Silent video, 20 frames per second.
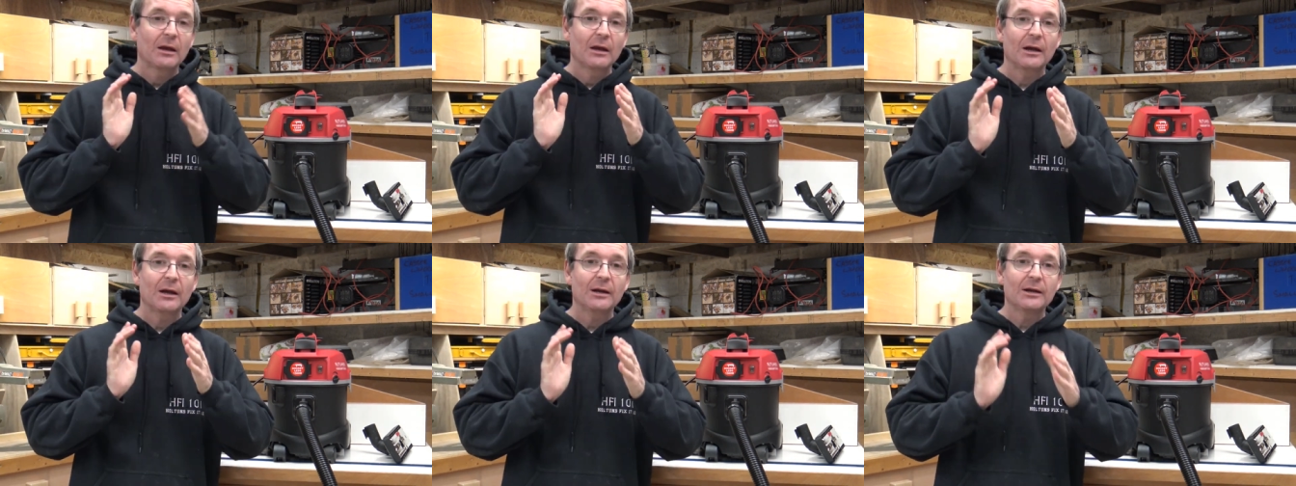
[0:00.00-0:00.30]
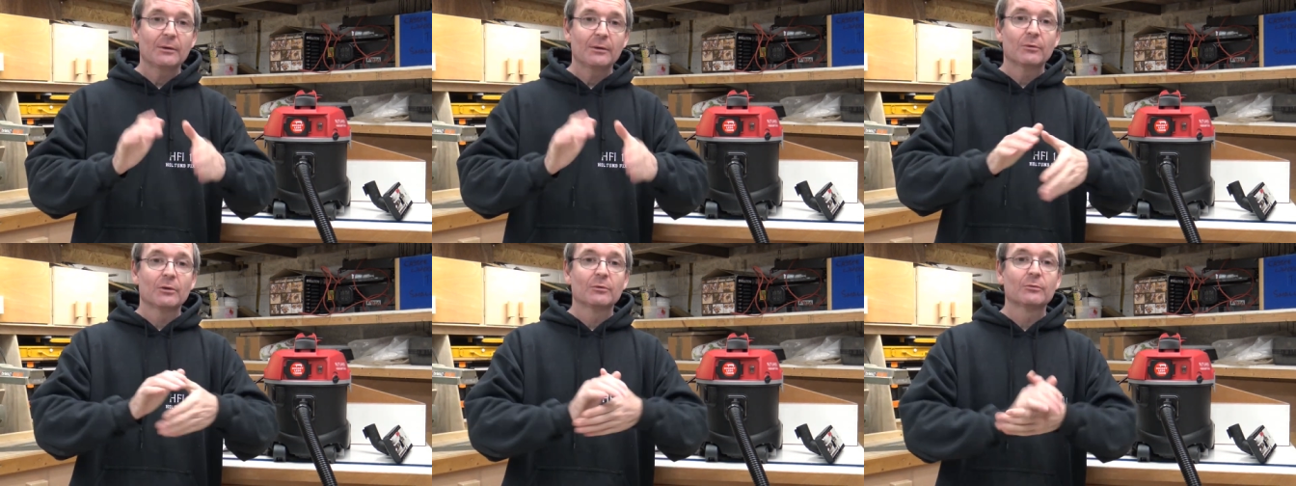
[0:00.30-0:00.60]

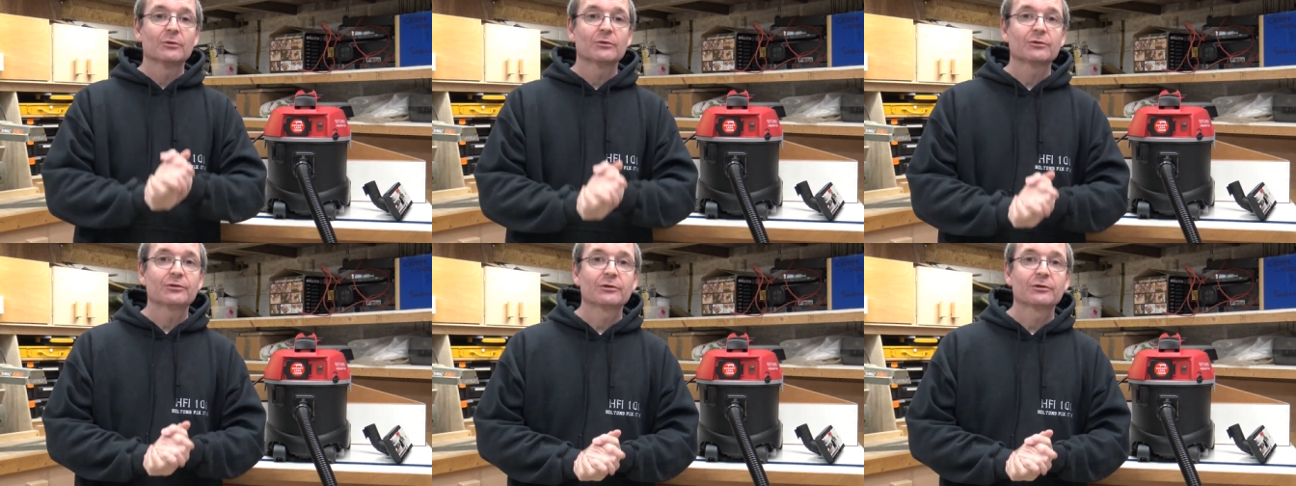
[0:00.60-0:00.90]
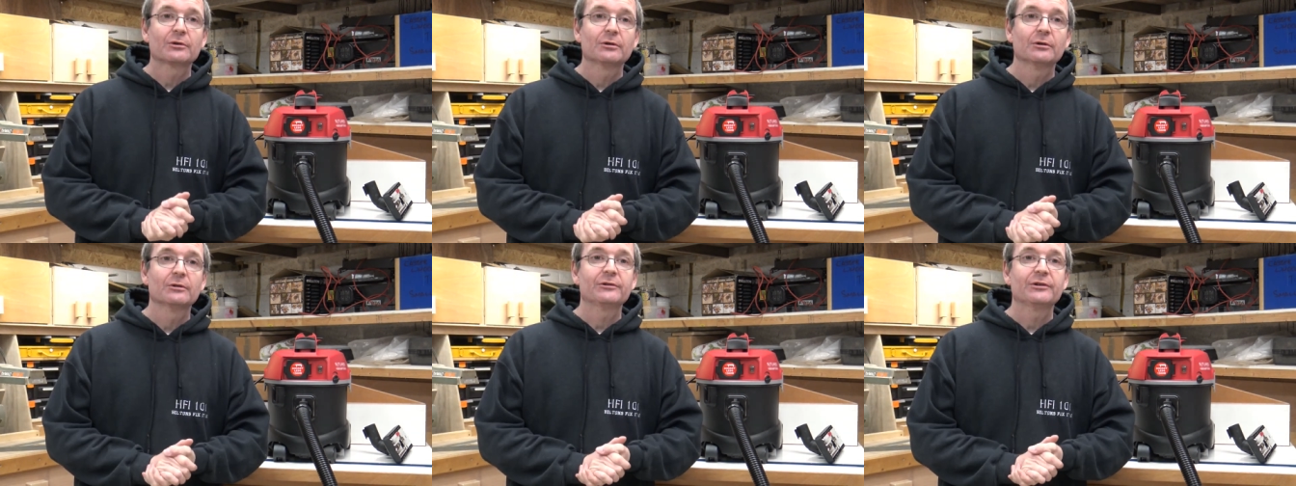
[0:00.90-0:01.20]
Anyone wants
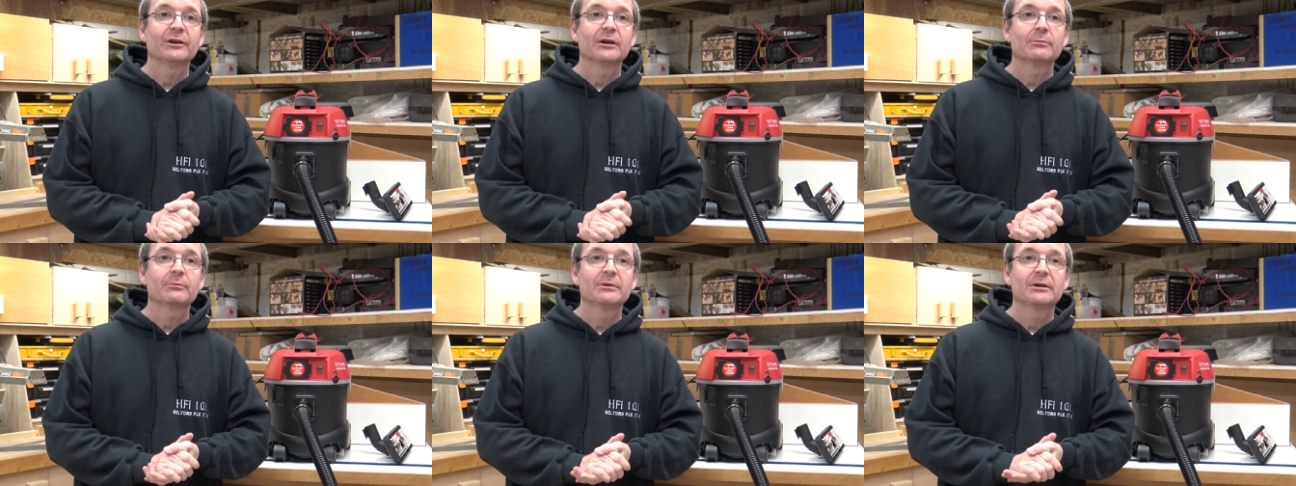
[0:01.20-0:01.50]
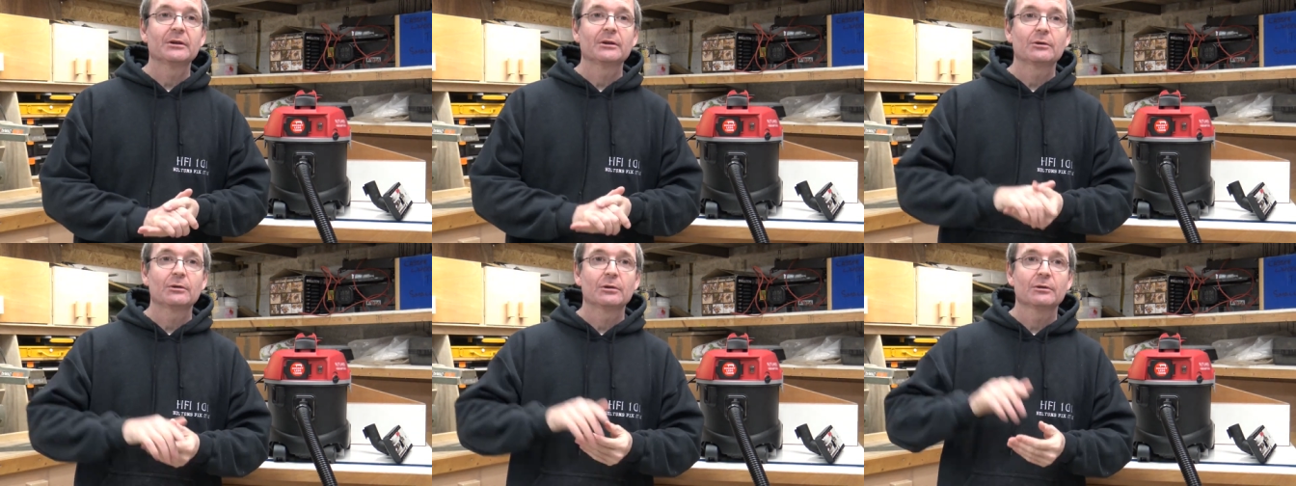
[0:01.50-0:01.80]
to contact
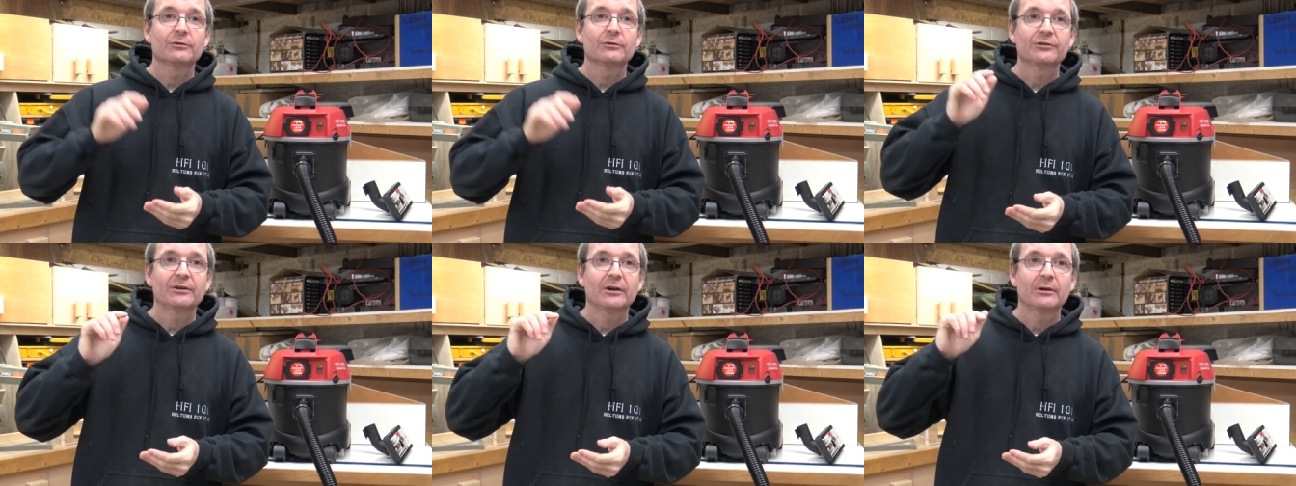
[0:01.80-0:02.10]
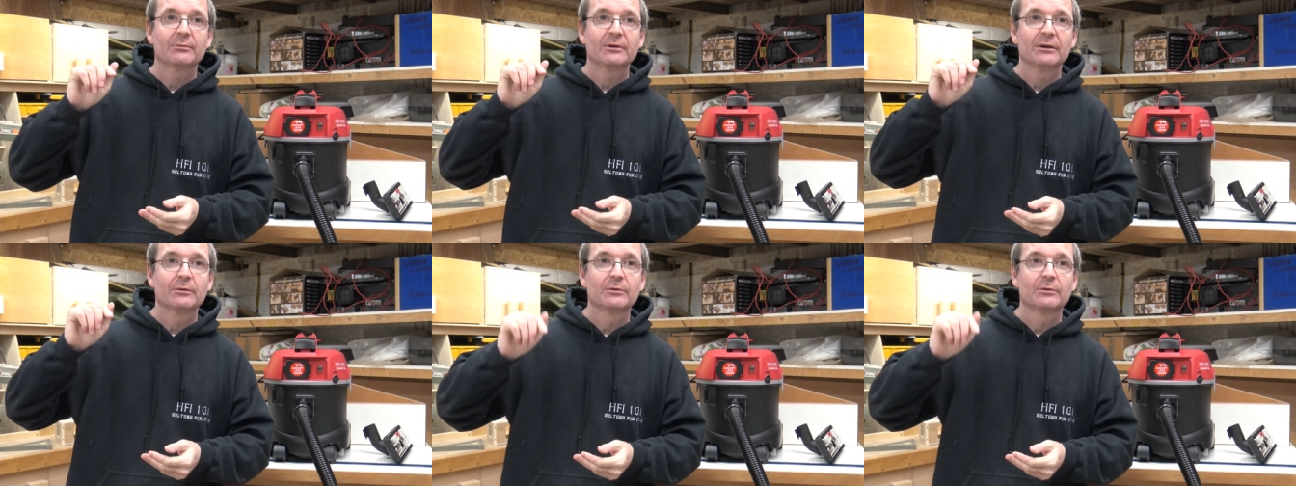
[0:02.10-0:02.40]
me,
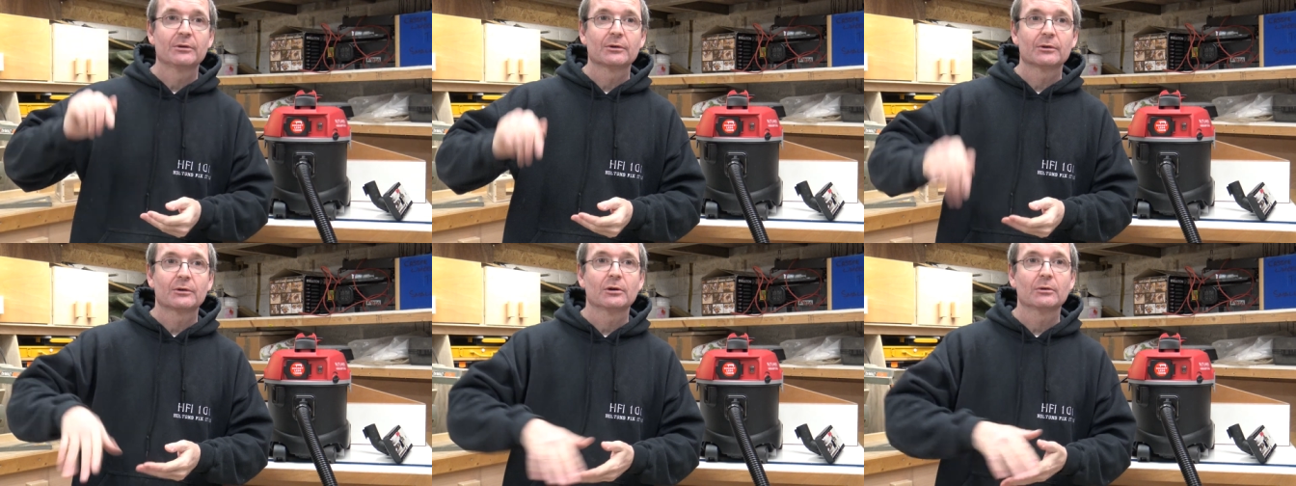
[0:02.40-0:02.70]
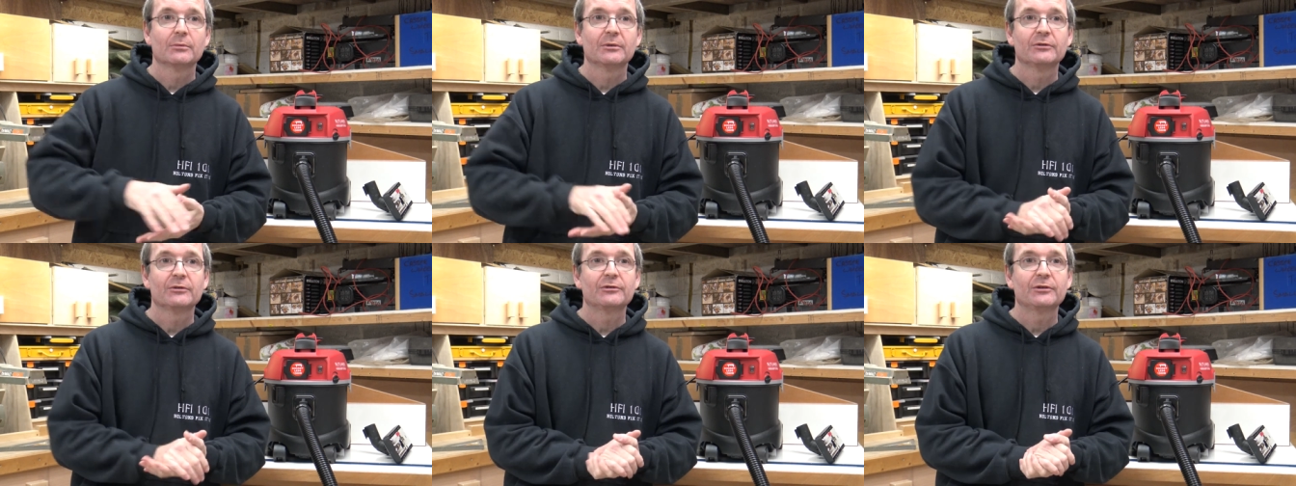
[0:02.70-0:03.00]
contact me with the
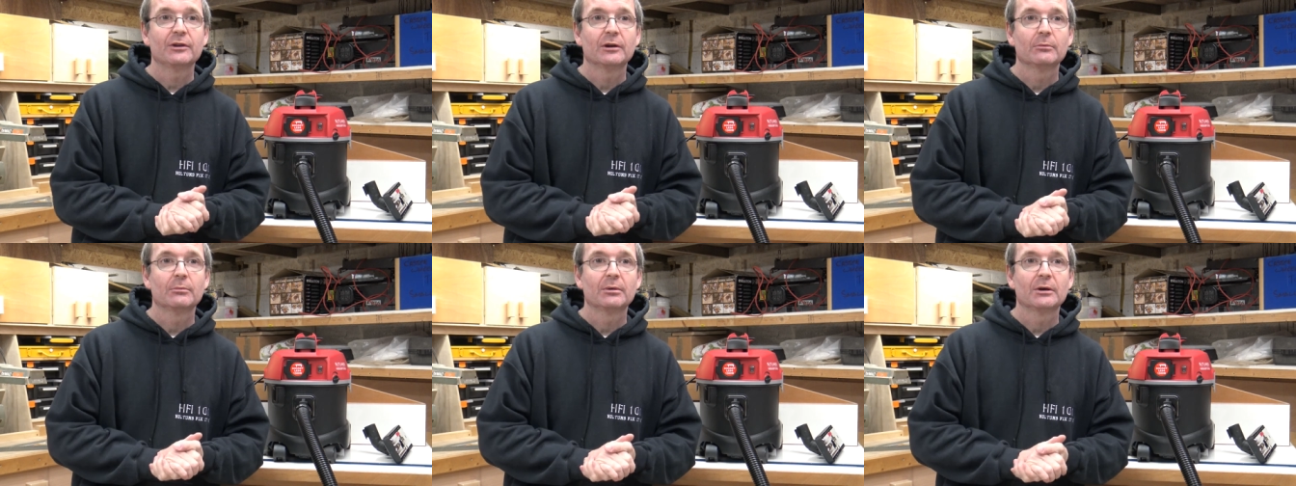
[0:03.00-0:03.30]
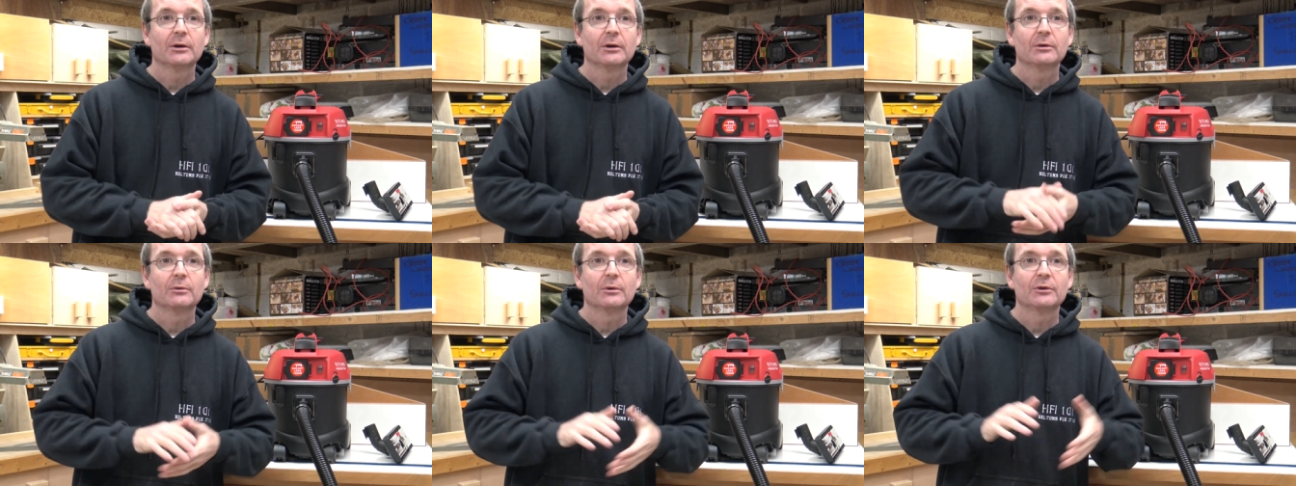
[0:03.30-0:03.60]
comments down
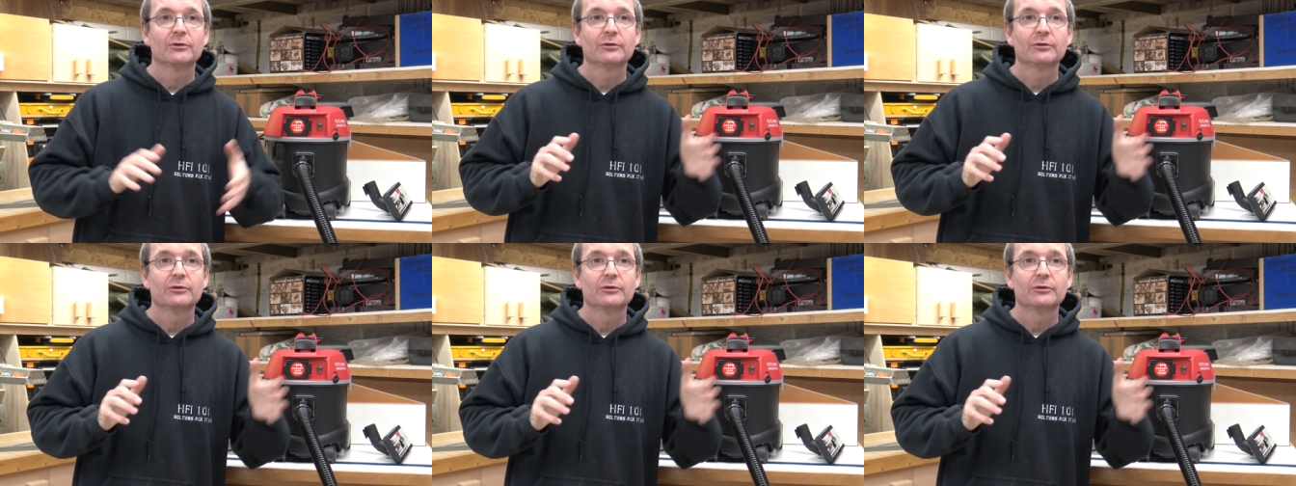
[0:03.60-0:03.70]
below.